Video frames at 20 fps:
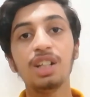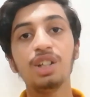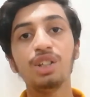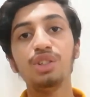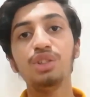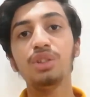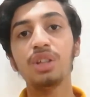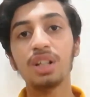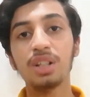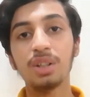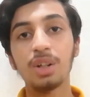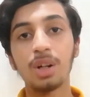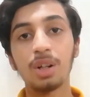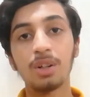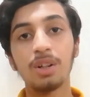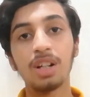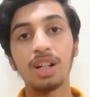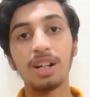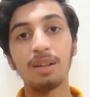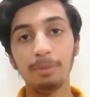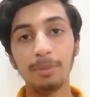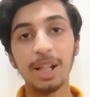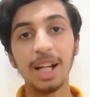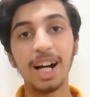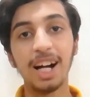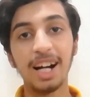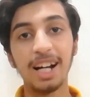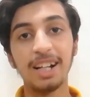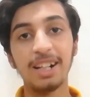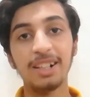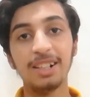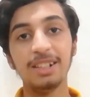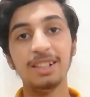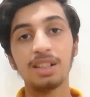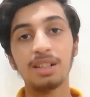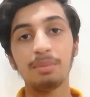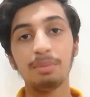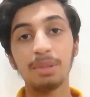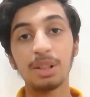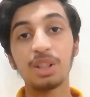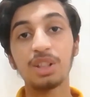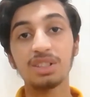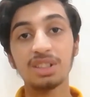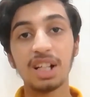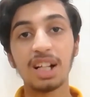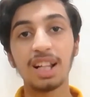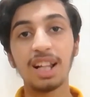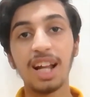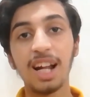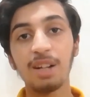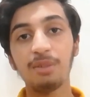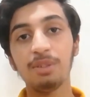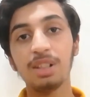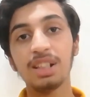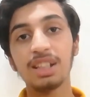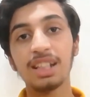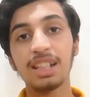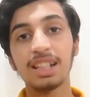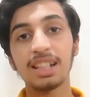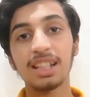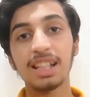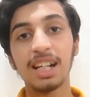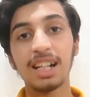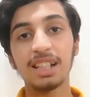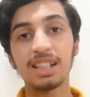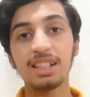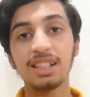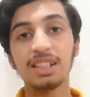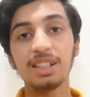you are not gonna be hired, because the client will think that